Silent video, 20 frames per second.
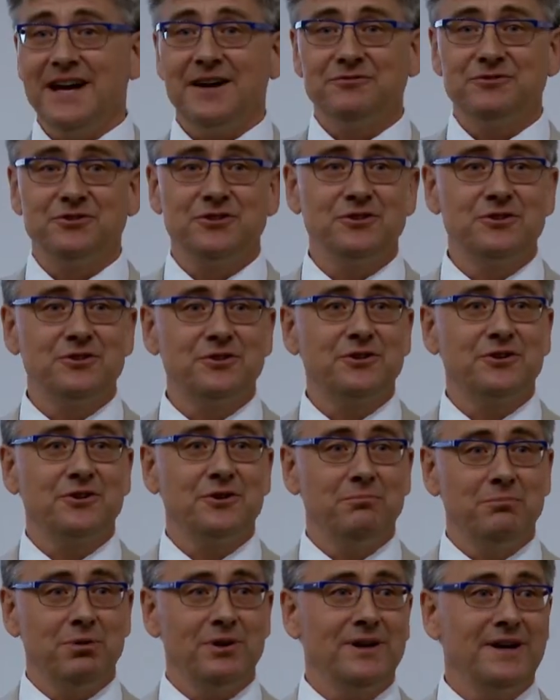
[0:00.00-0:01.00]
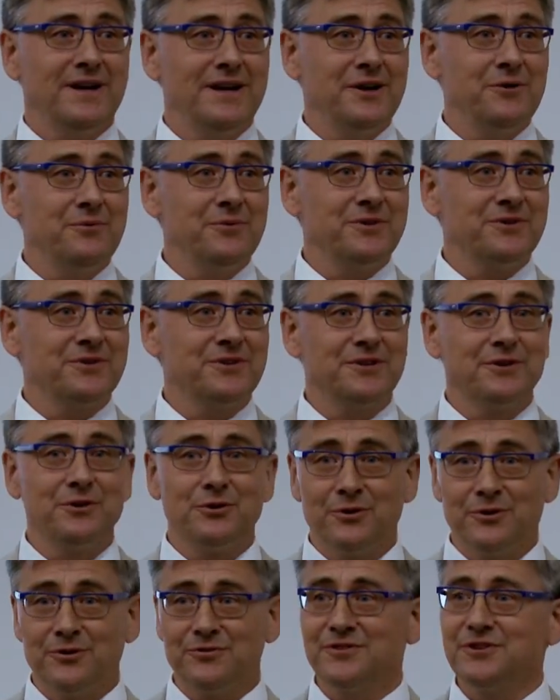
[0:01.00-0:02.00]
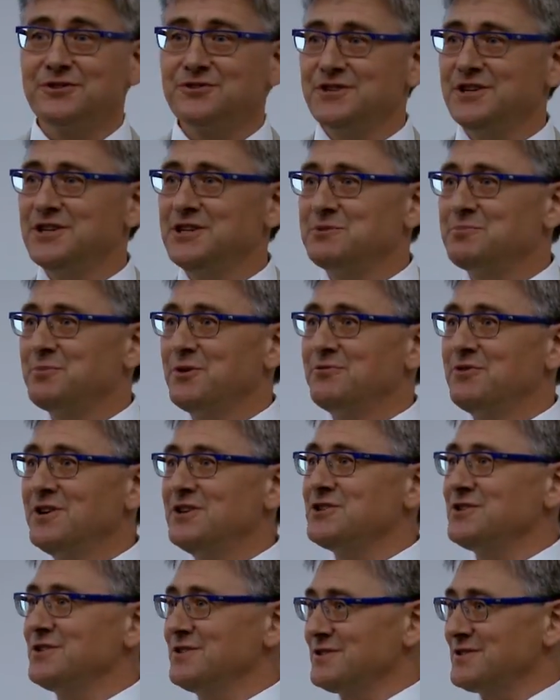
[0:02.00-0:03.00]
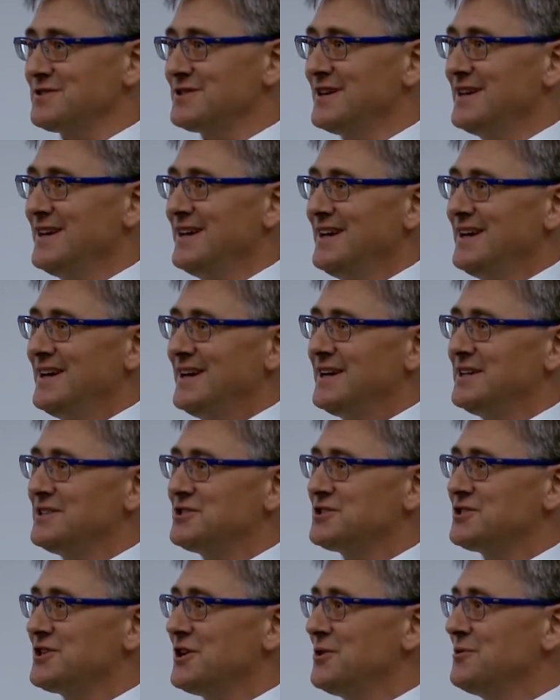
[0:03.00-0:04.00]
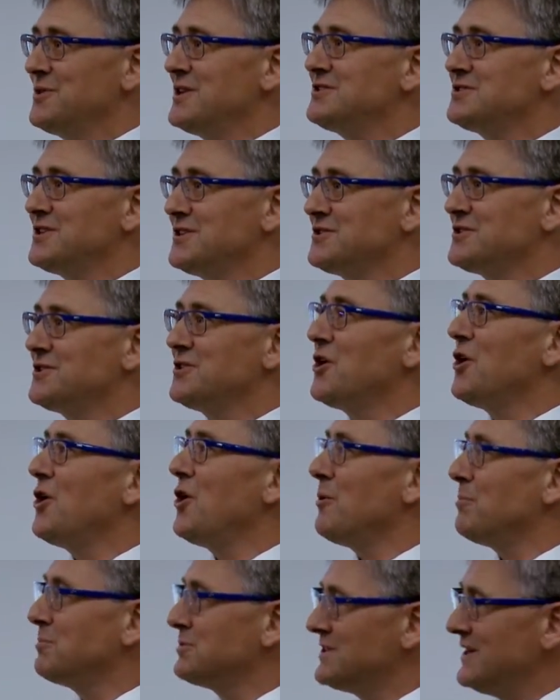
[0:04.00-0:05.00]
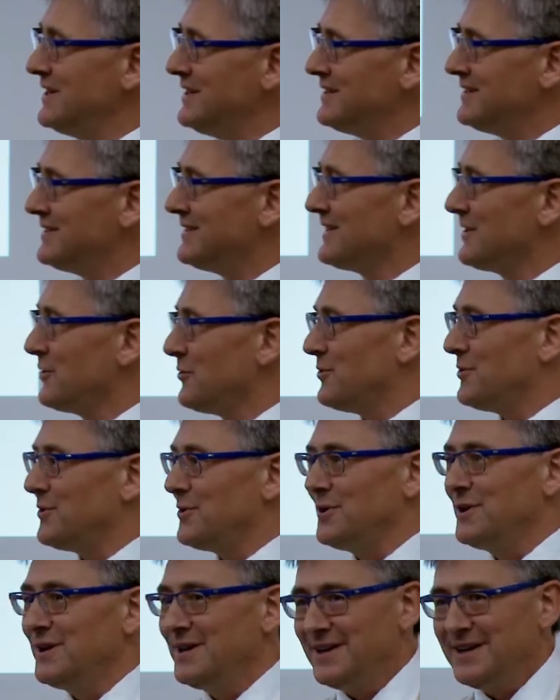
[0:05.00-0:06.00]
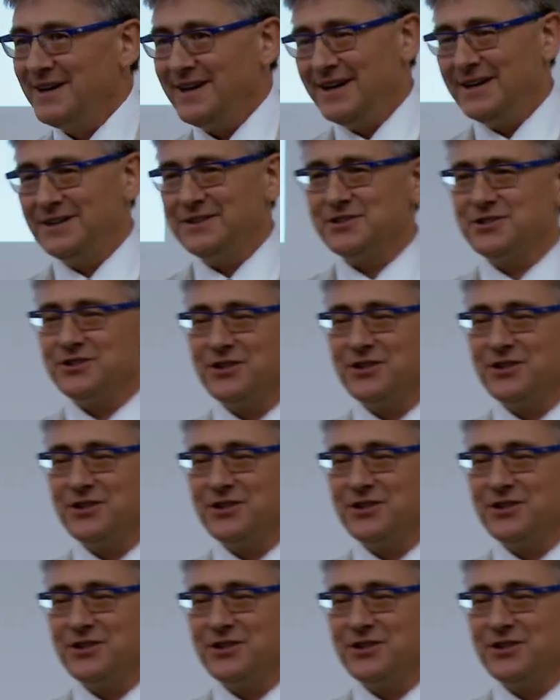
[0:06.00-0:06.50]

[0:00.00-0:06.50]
have to comply with the law of the sea's provisions. And so this is an opt-in law. And